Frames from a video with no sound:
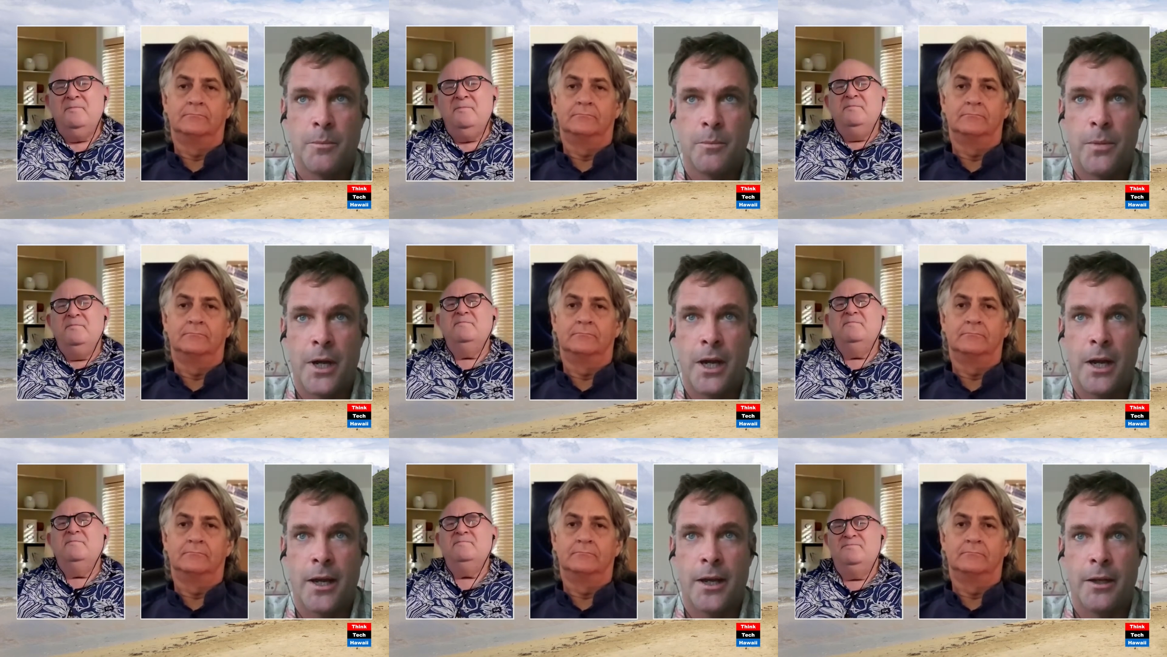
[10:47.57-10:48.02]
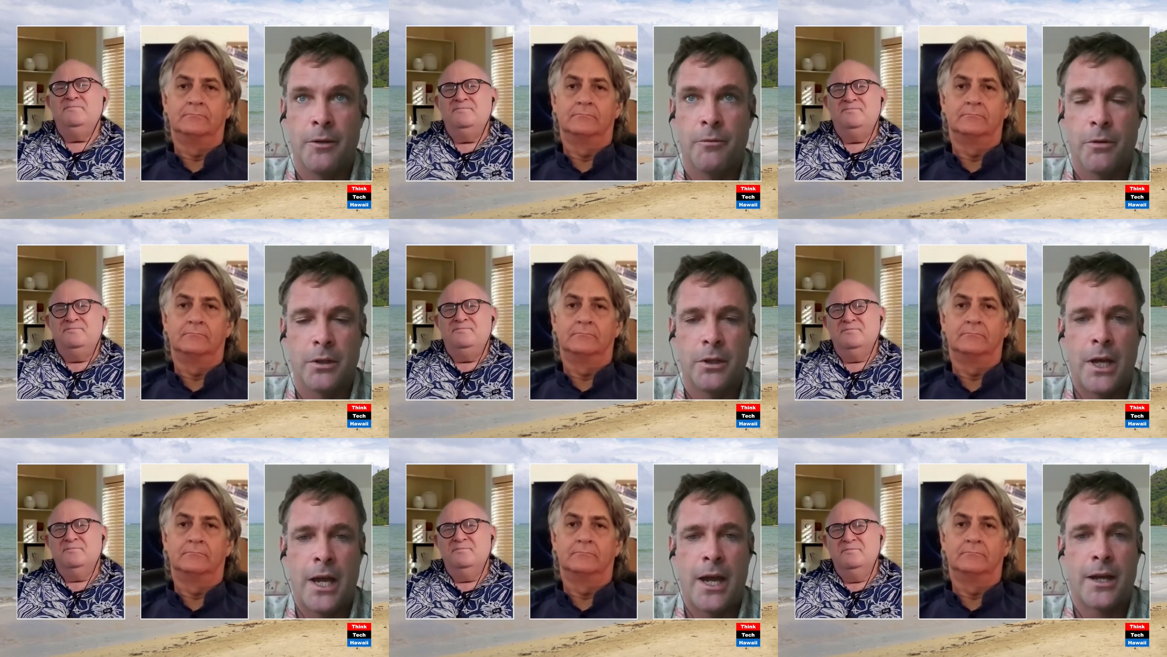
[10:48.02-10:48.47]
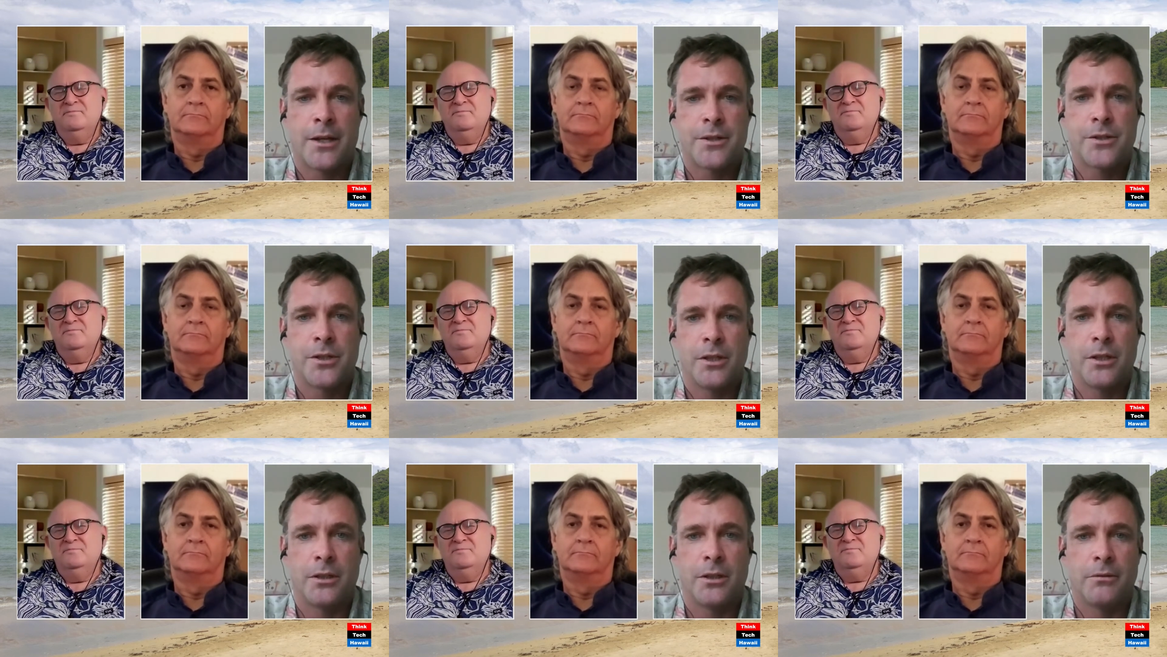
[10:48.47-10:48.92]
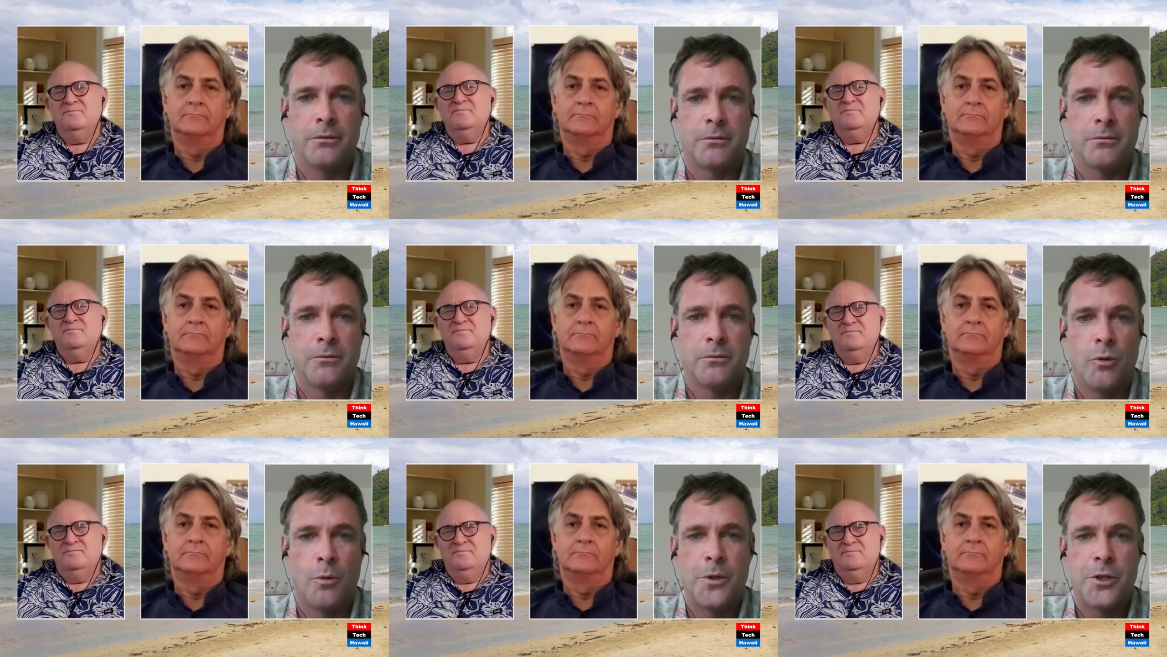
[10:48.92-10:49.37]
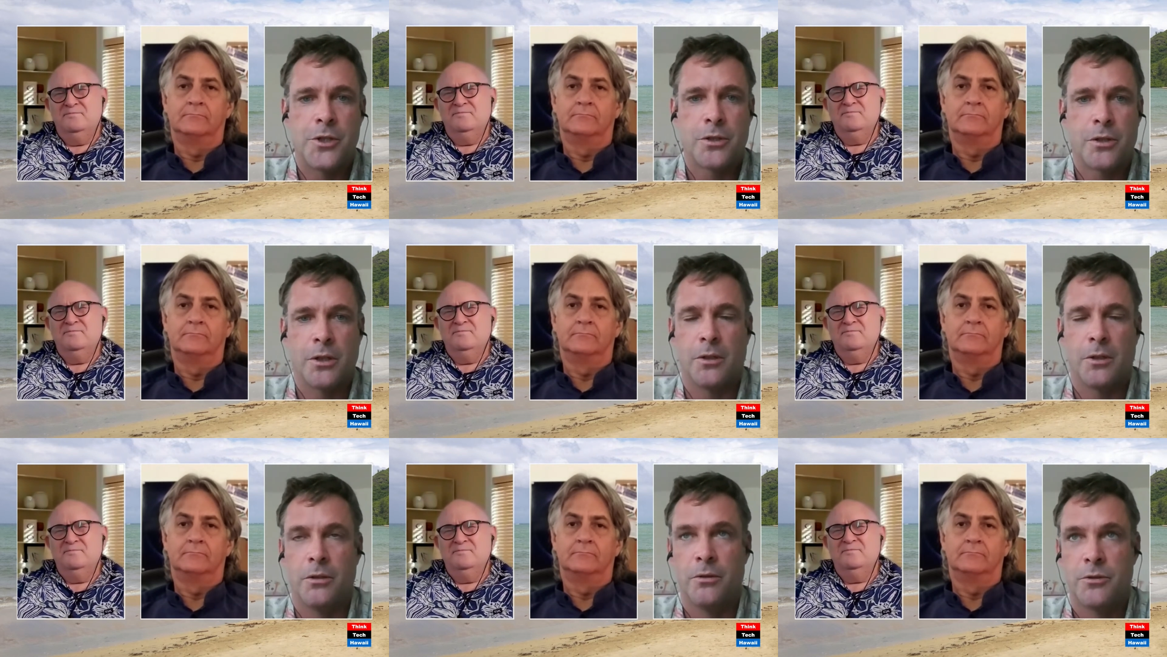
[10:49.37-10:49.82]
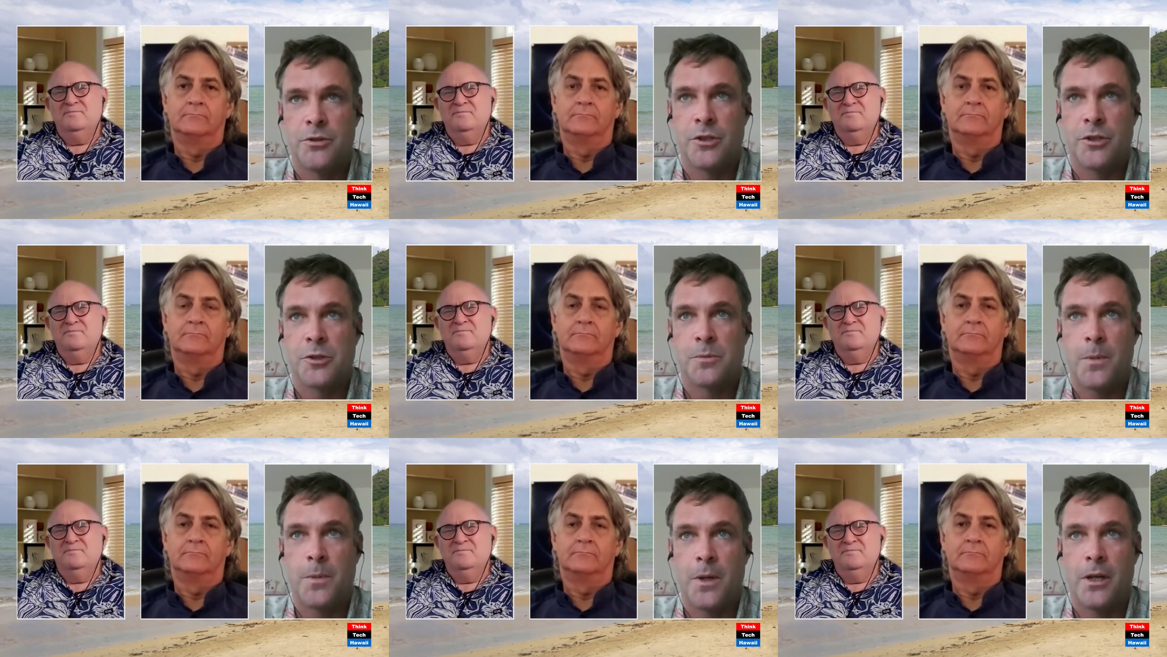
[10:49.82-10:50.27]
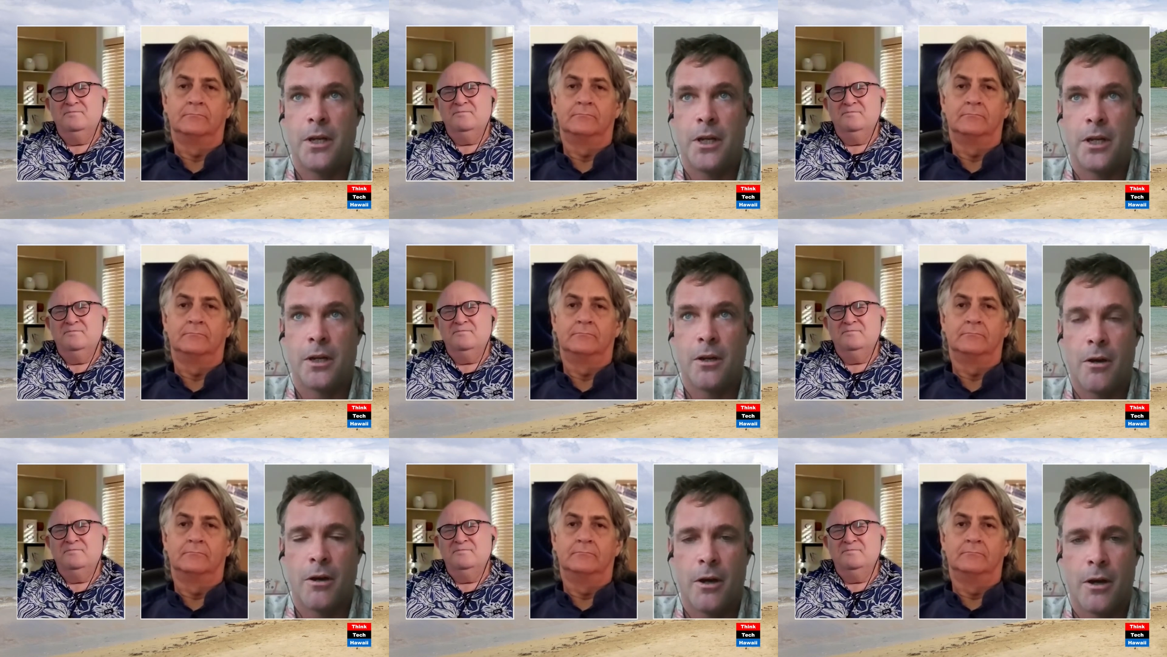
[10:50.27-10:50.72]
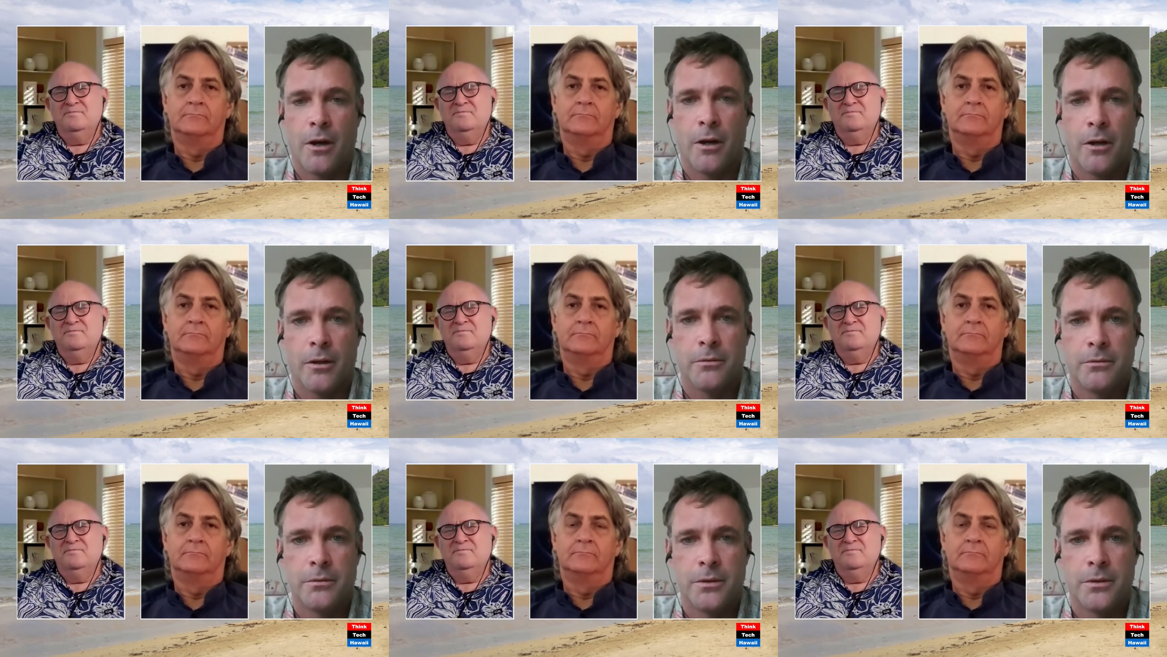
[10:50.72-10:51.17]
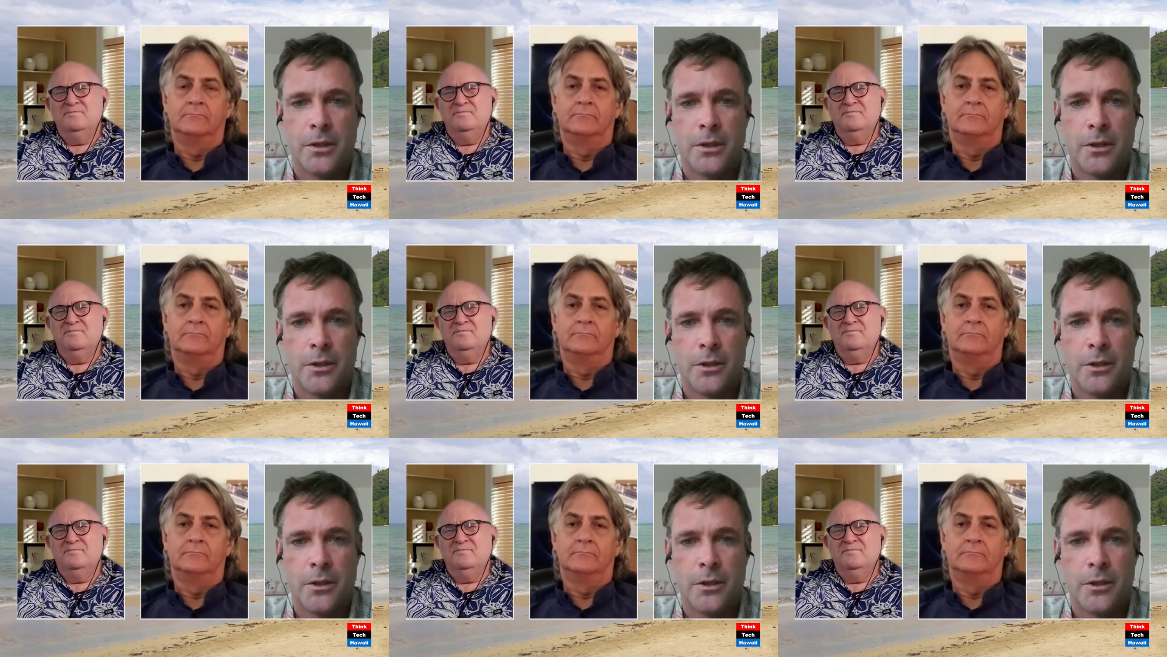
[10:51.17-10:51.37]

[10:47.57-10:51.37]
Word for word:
Speaker 1: by relaxing, well, basically suspending our